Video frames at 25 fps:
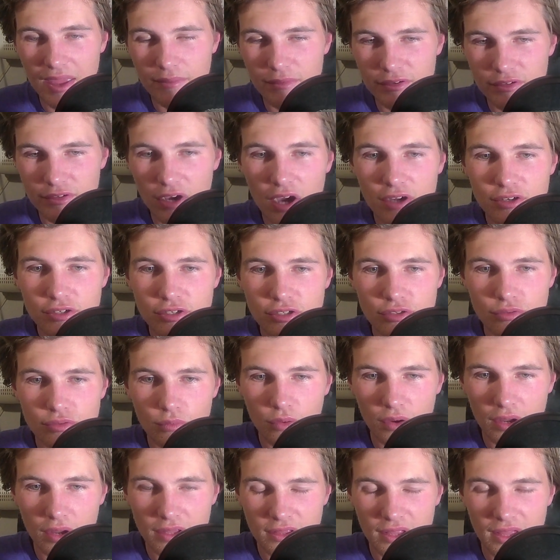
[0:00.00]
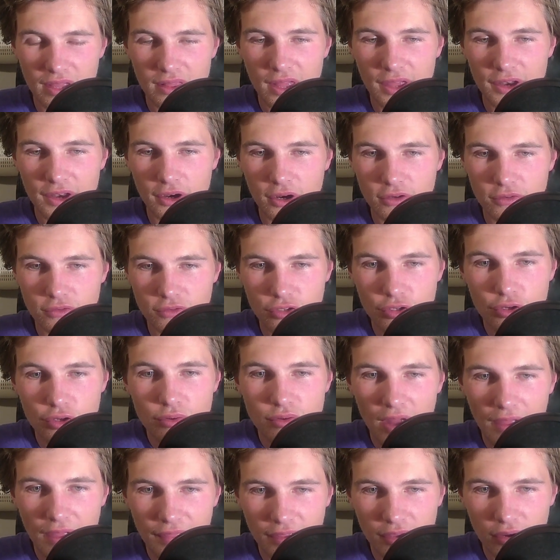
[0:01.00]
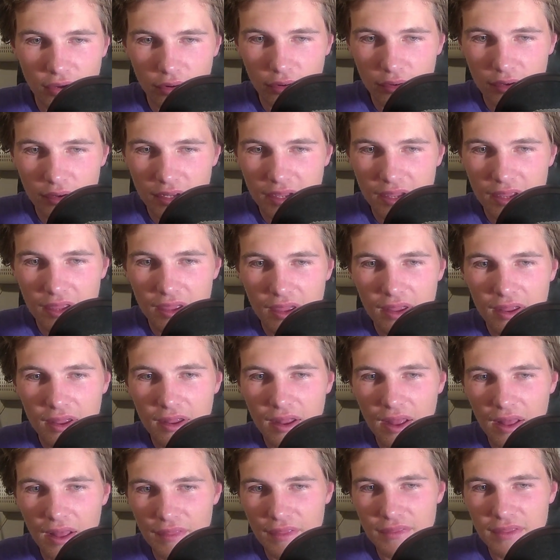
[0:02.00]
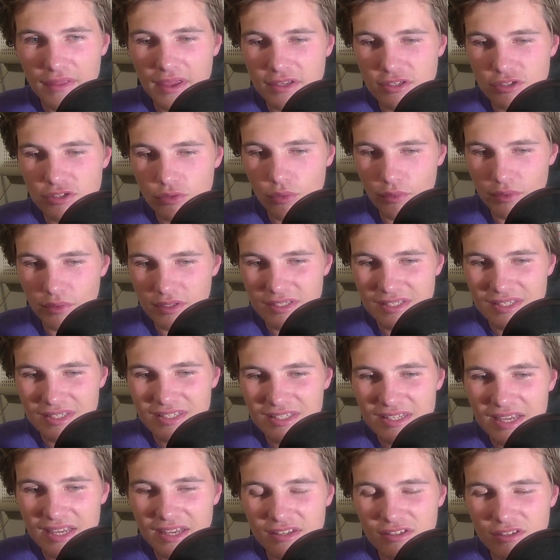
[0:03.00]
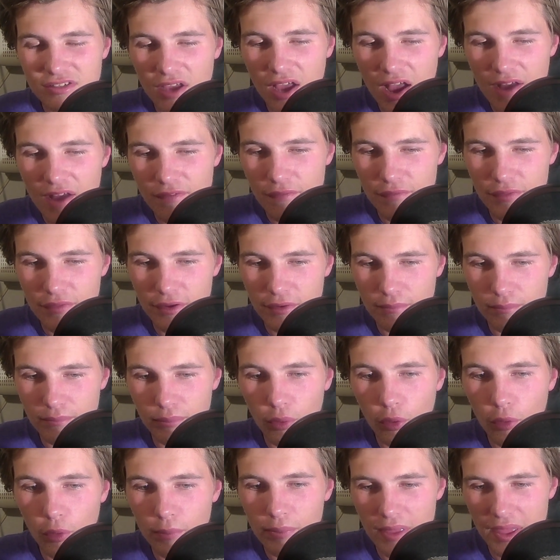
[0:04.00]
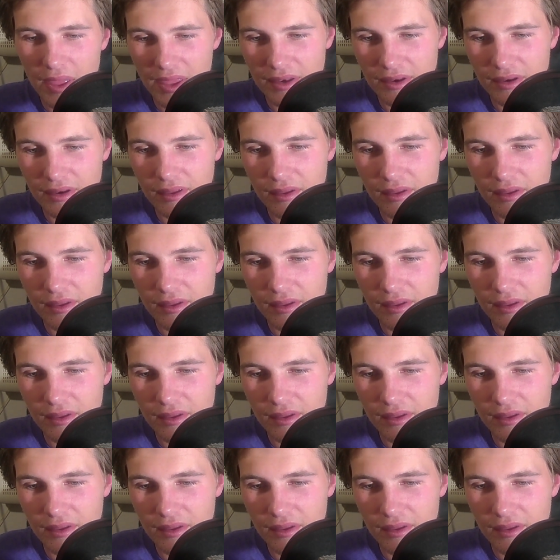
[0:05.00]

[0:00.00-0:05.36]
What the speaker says: The Dodgers, they led 2-0 early, and then they scored 6 off of their bullpen.